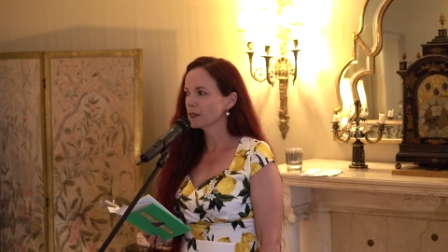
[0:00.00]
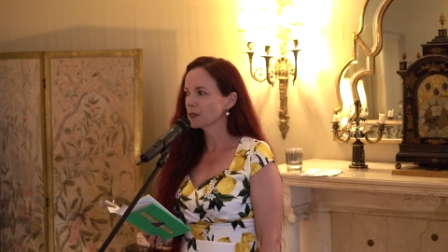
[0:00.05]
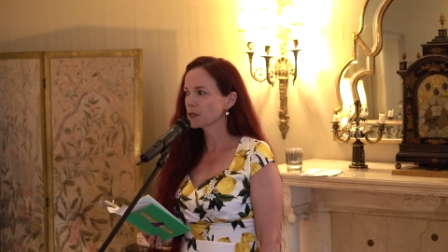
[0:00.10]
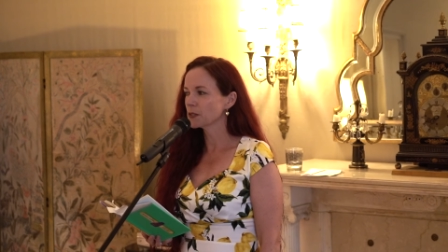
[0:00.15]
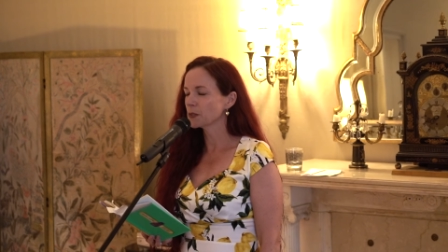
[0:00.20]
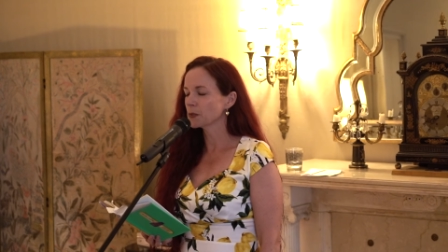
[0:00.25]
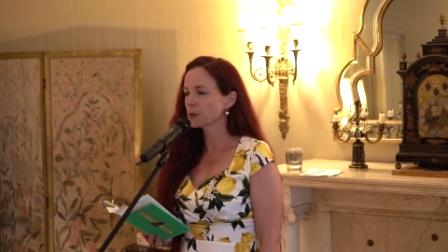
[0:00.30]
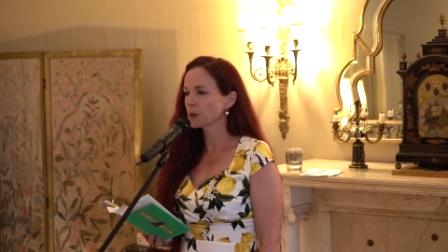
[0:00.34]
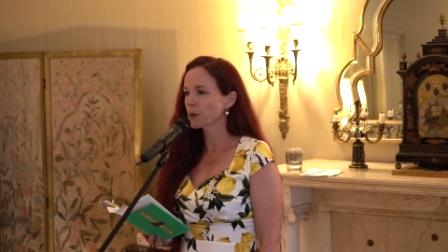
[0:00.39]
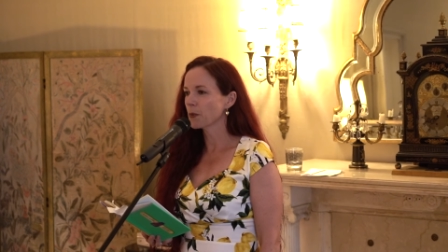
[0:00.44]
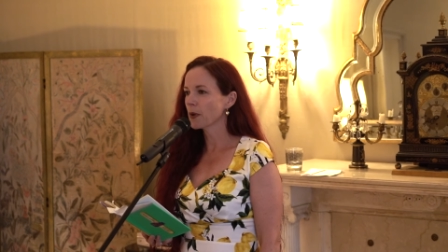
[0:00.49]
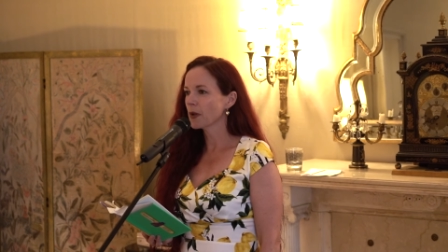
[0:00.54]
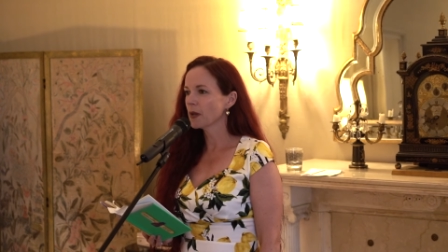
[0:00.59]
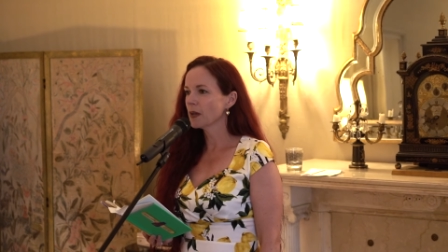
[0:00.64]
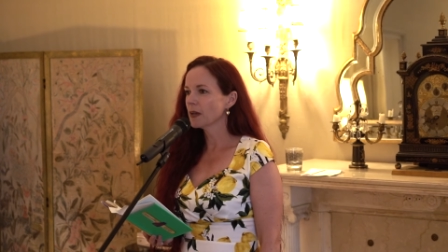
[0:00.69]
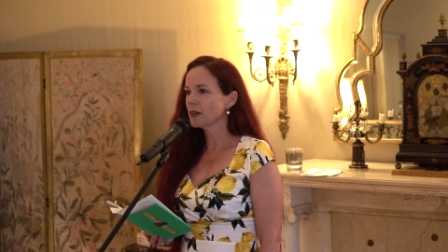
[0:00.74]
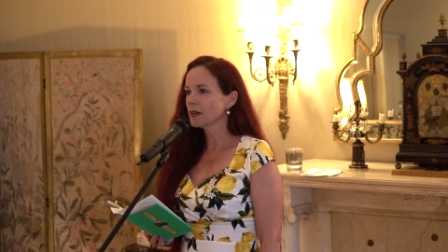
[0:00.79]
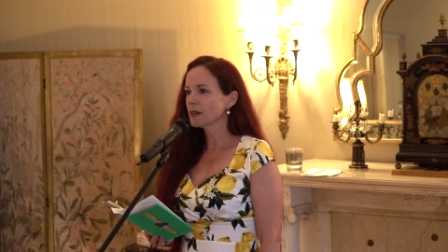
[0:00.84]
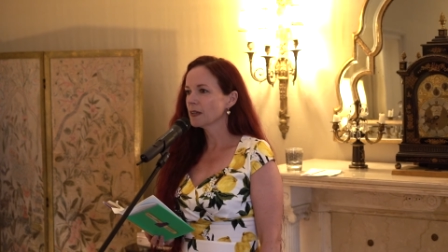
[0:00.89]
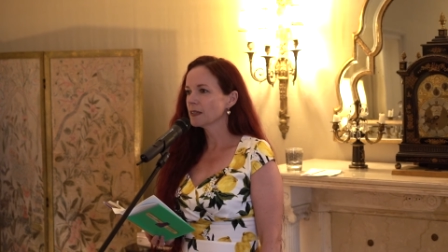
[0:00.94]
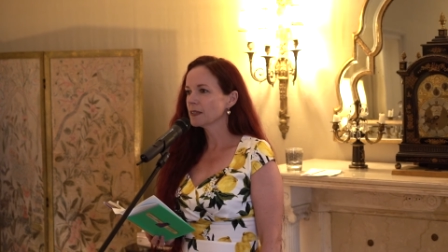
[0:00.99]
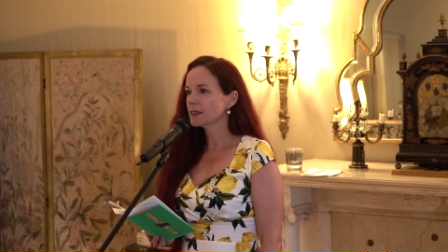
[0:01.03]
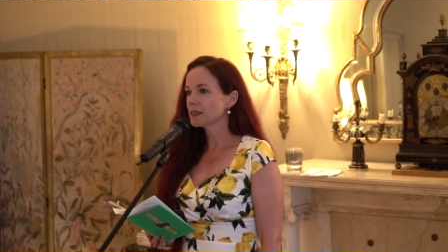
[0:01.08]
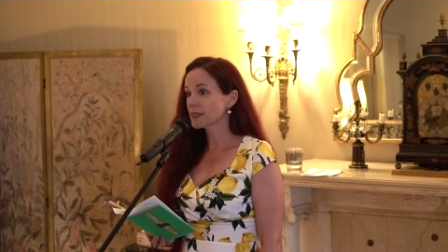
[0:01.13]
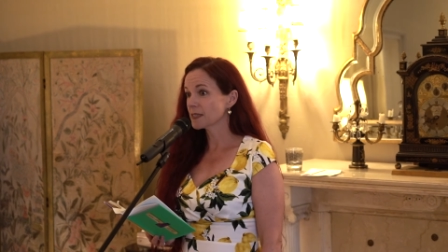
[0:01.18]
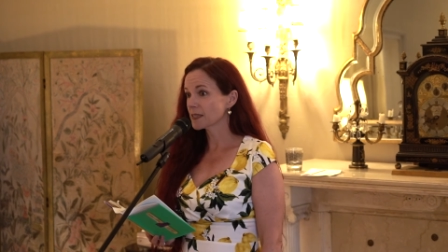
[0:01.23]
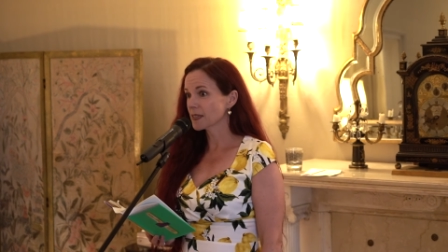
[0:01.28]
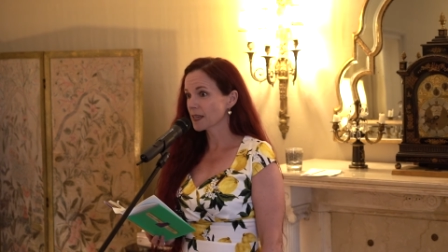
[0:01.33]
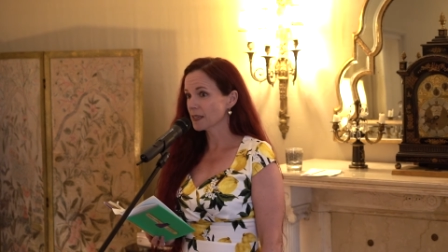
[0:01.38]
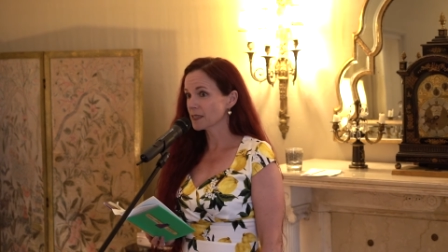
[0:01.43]
to
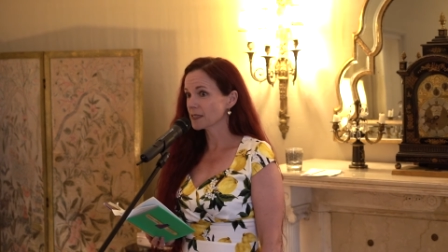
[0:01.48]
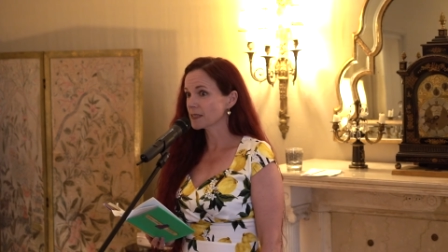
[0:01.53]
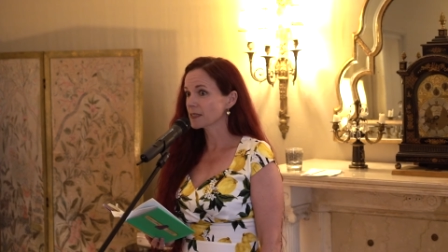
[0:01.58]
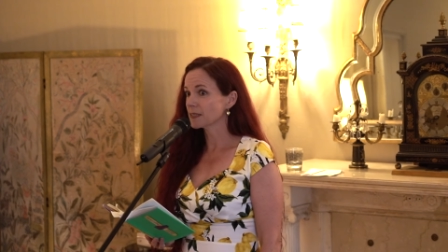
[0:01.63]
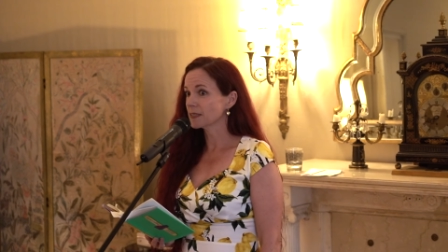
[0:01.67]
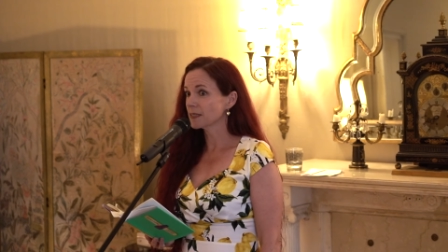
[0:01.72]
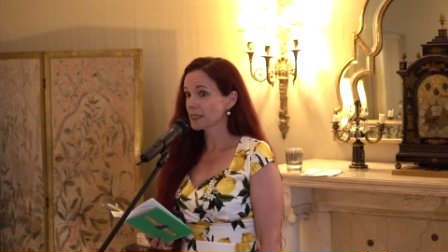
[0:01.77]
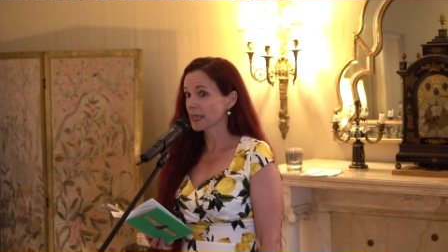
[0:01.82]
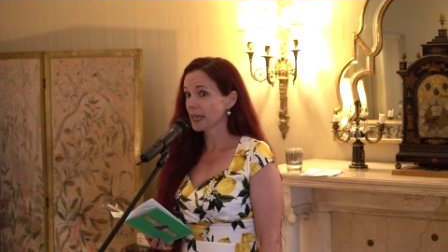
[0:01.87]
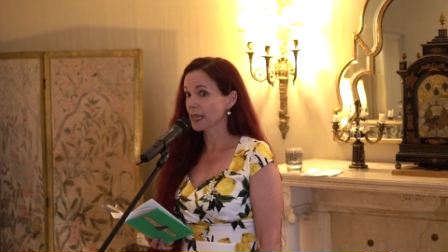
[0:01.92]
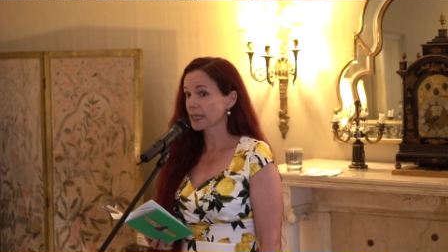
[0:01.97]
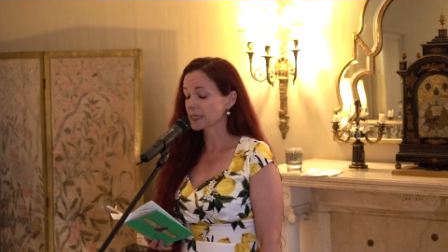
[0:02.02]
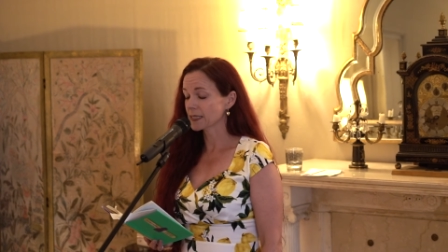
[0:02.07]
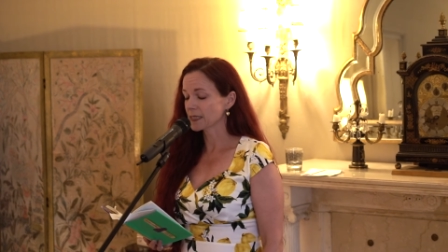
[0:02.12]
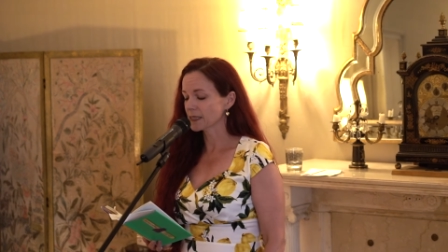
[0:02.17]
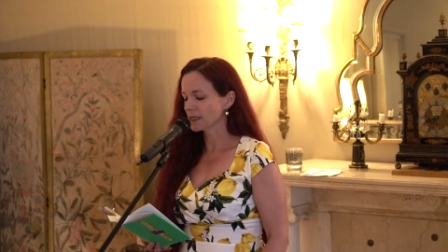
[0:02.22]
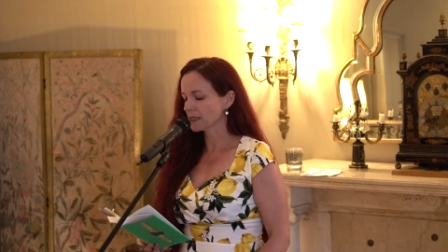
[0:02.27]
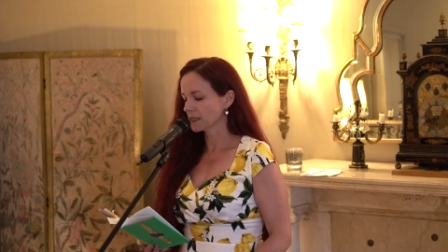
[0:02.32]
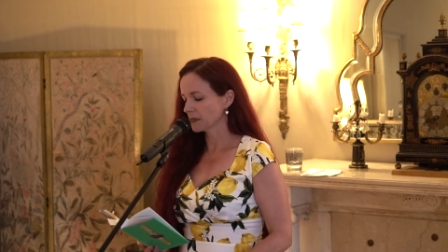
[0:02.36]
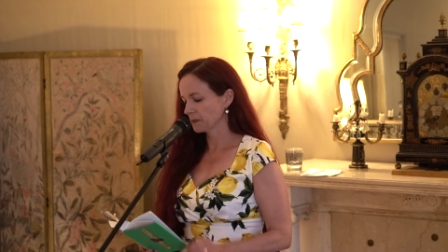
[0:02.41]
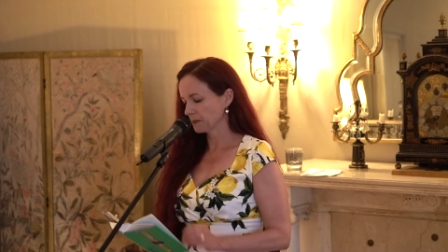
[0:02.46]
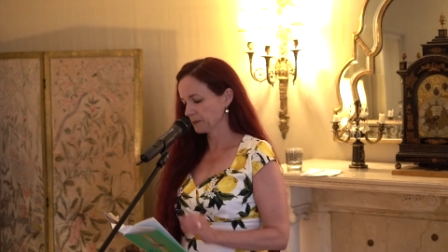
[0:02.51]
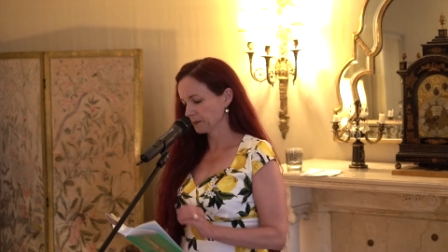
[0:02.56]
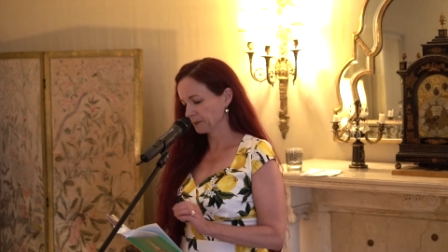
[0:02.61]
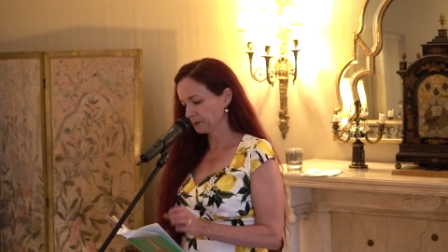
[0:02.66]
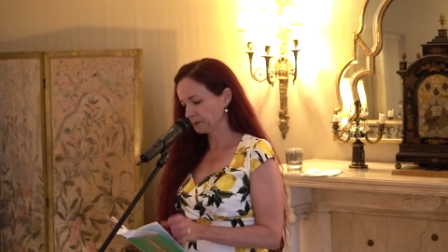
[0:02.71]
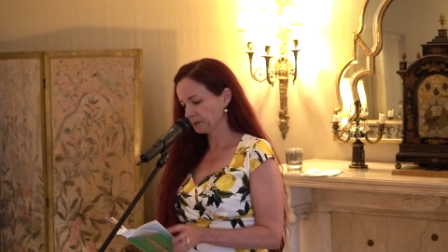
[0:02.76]
discuss taxes.